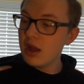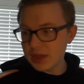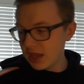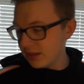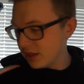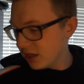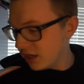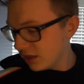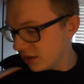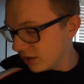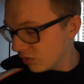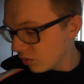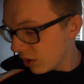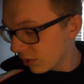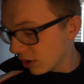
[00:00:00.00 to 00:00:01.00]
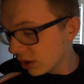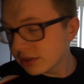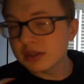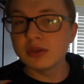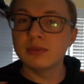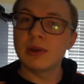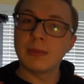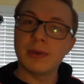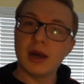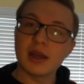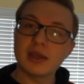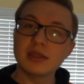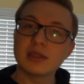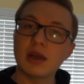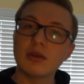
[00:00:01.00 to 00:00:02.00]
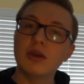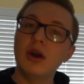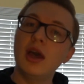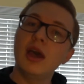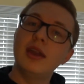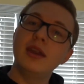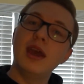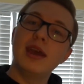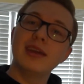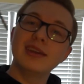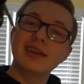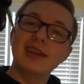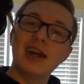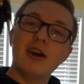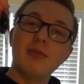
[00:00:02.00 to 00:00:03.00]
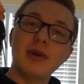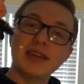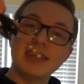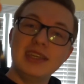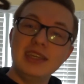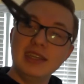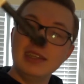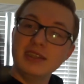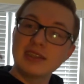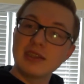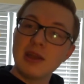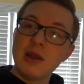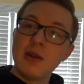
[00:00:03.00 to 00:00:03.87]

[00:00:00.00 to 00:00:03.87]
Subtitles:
And then while we're also in my pockets, I'll go ahead and get out my keys.